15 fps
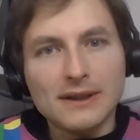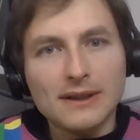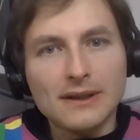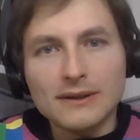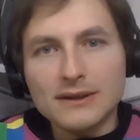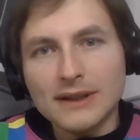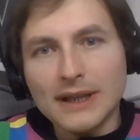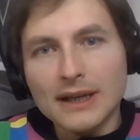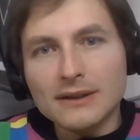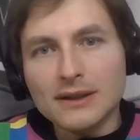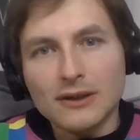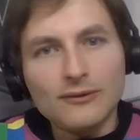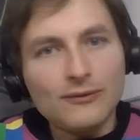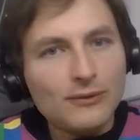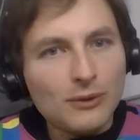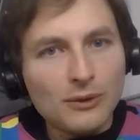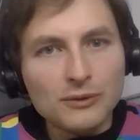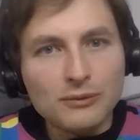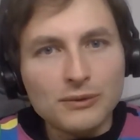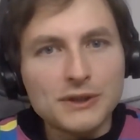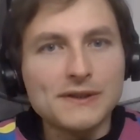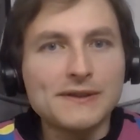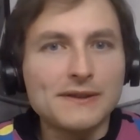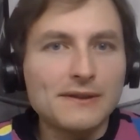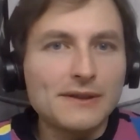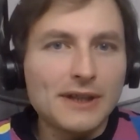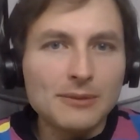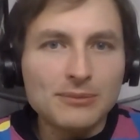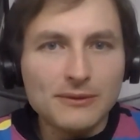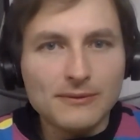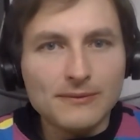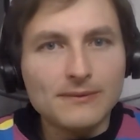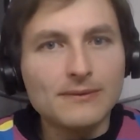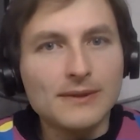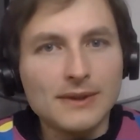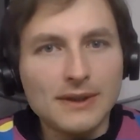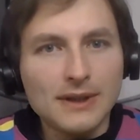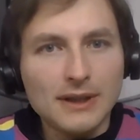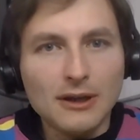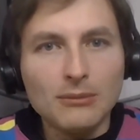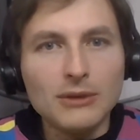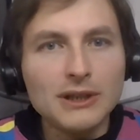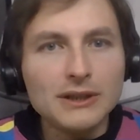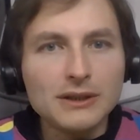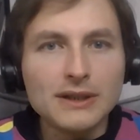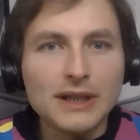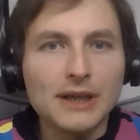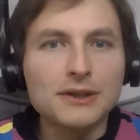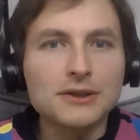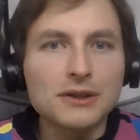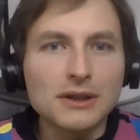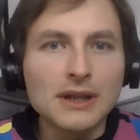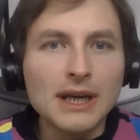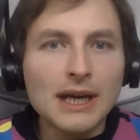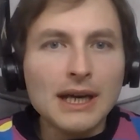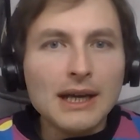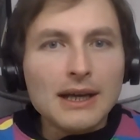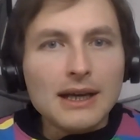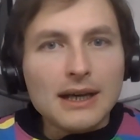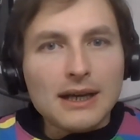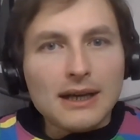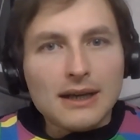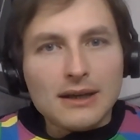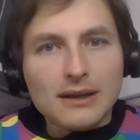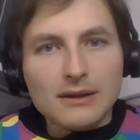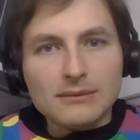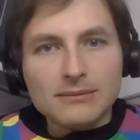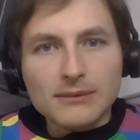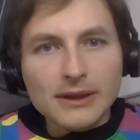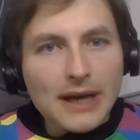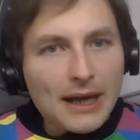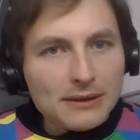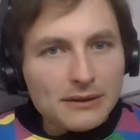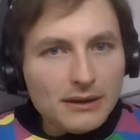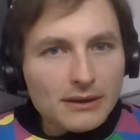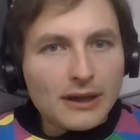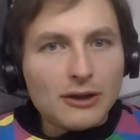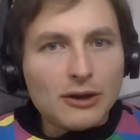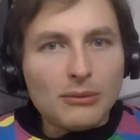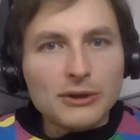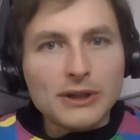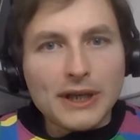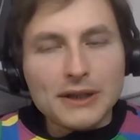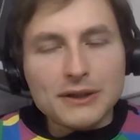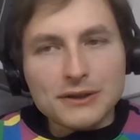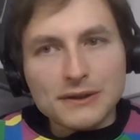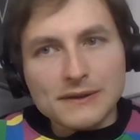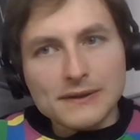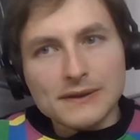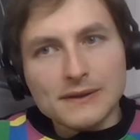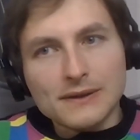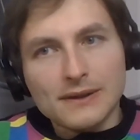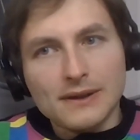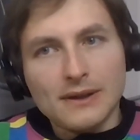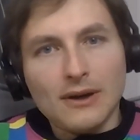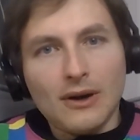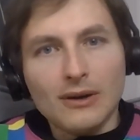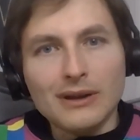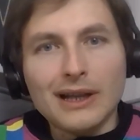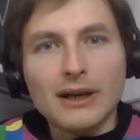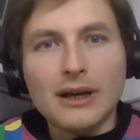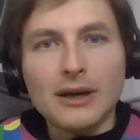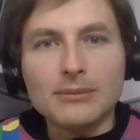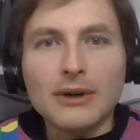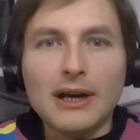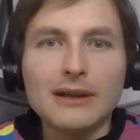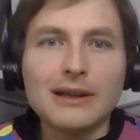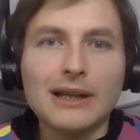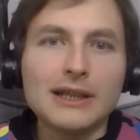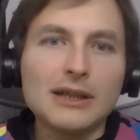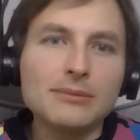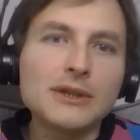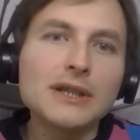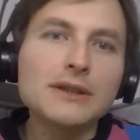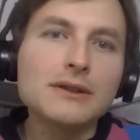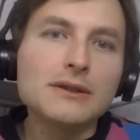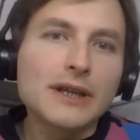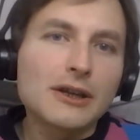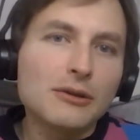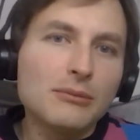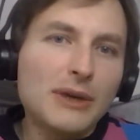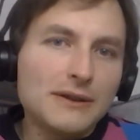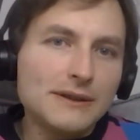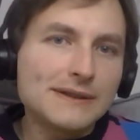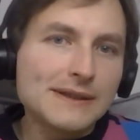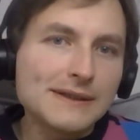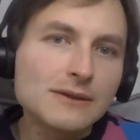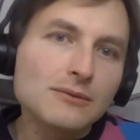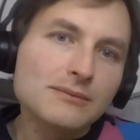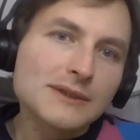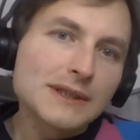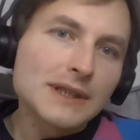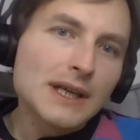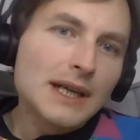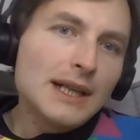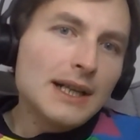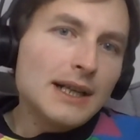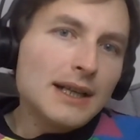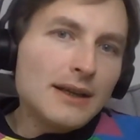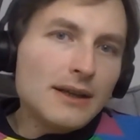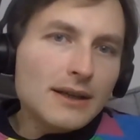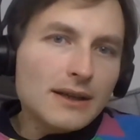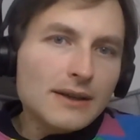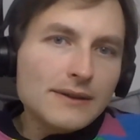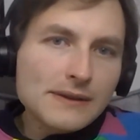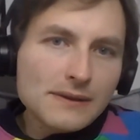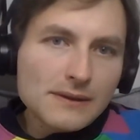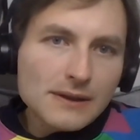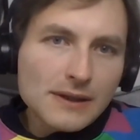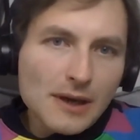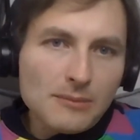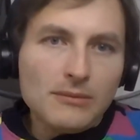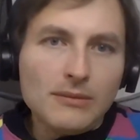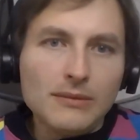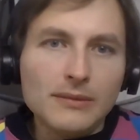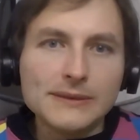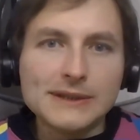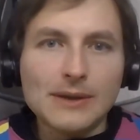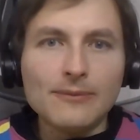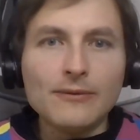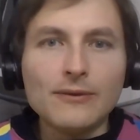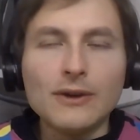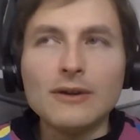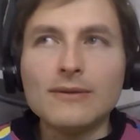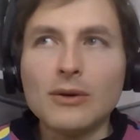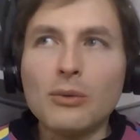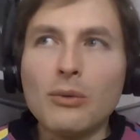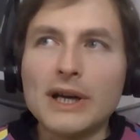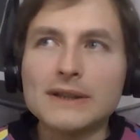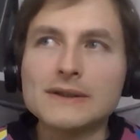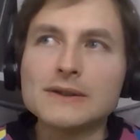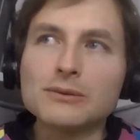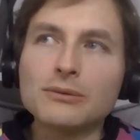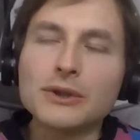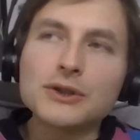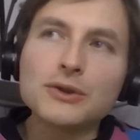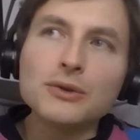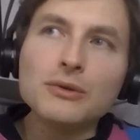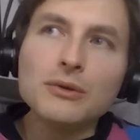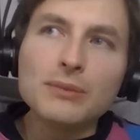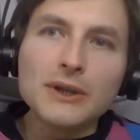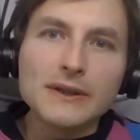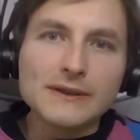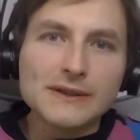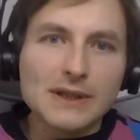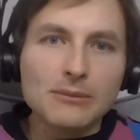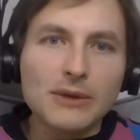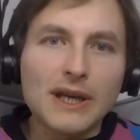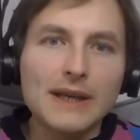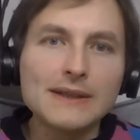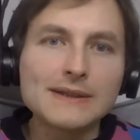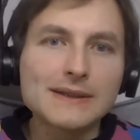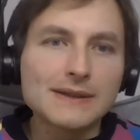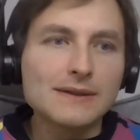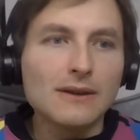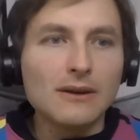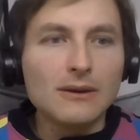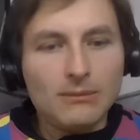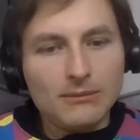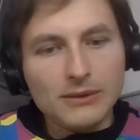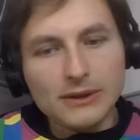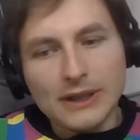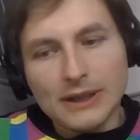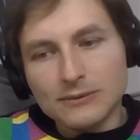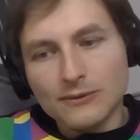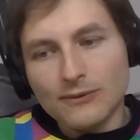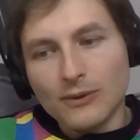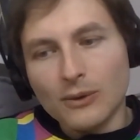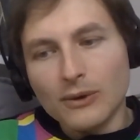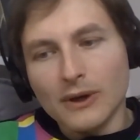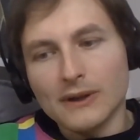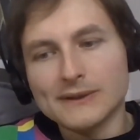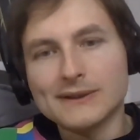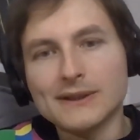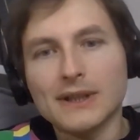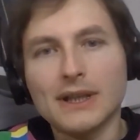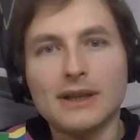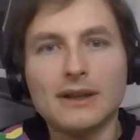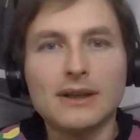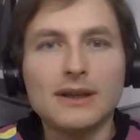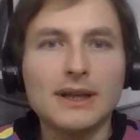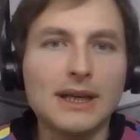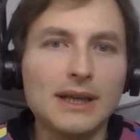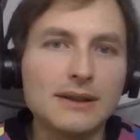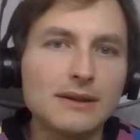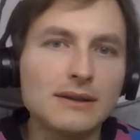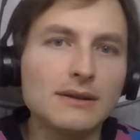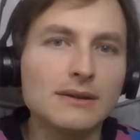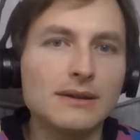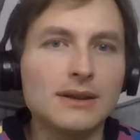uh, detecting fraud, which is a type of uh, anomaly detection, uh, and recommendations uh, online online updated recommender systems. some some further ones which do appear in some cases are around forecasting and